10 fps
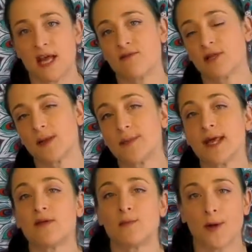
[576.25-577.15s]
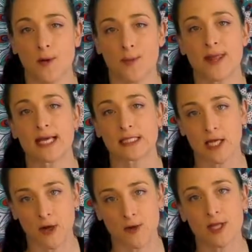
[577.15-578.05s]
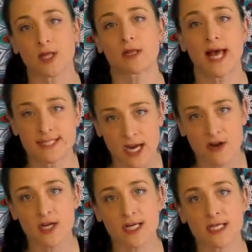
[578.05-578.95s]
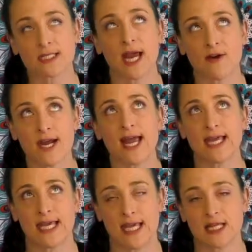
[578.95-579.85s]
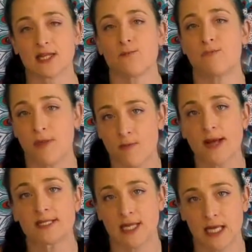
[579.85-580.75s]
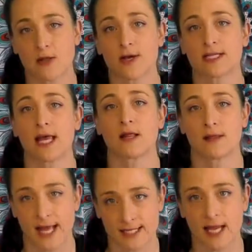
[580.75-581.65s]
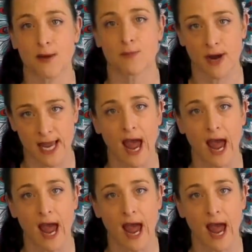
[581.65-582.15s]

I've eliminated milk, but I can tell you that the less dairy I eat, the better my skin looks and the less I break